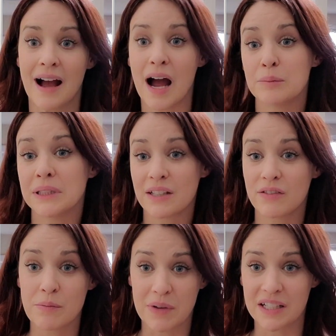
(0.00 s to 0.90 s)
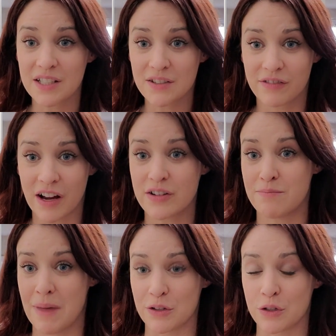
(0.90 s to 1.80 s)
I believe the biggest
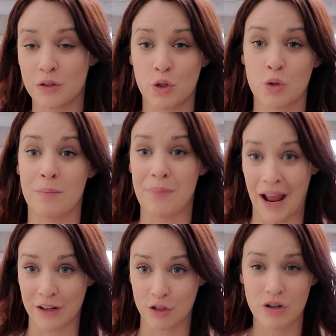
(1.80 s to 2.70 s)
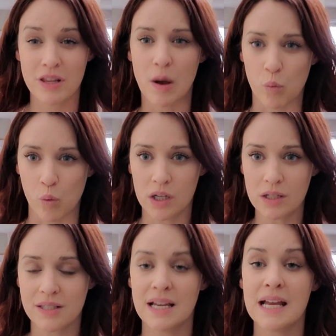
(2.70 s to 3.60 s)
fundamental to a pantry that
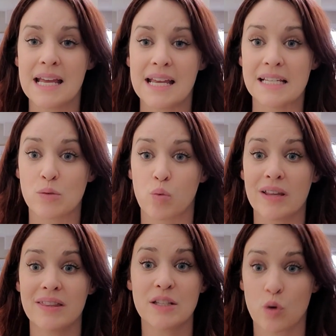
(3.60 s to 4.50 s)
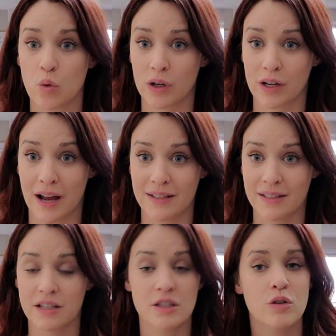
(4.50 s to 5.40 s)
works is one that's
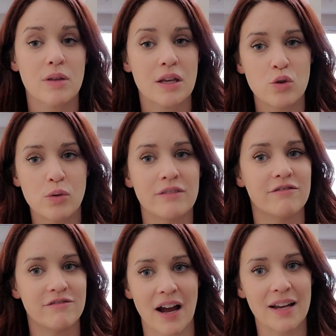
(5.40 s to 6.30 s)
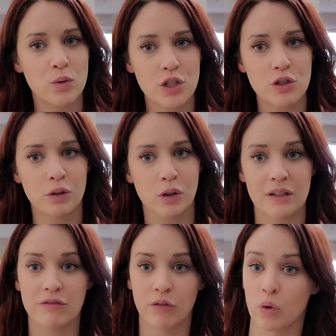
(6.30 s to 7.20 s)
organized so that you can find what you're
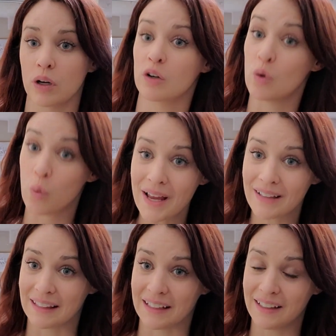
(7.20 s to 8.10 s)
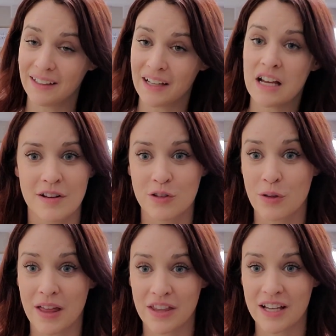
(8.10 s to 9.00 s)
looking for quickly, so
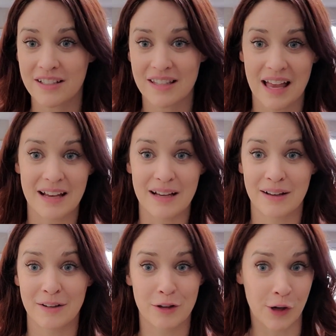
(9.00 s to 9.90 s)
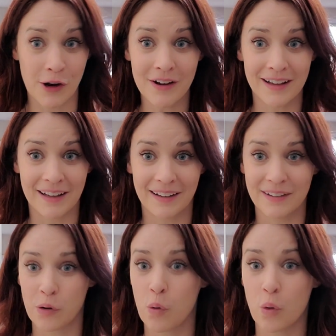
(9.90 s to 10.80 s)
that things like cooking
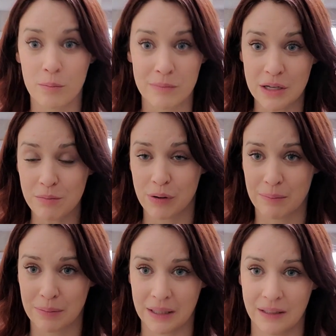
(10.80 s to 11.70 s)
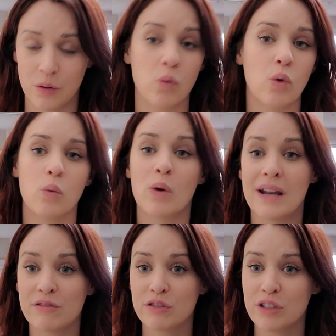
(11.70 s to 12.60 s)
or meal prepping or
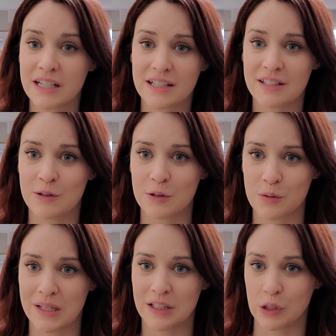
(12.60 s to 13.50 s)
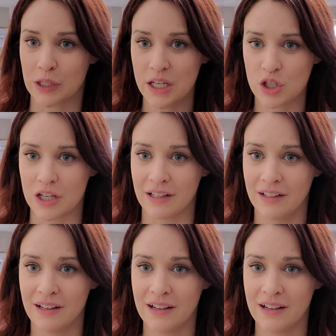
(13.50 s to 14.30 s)
whatever it is you're doing in your kitchen,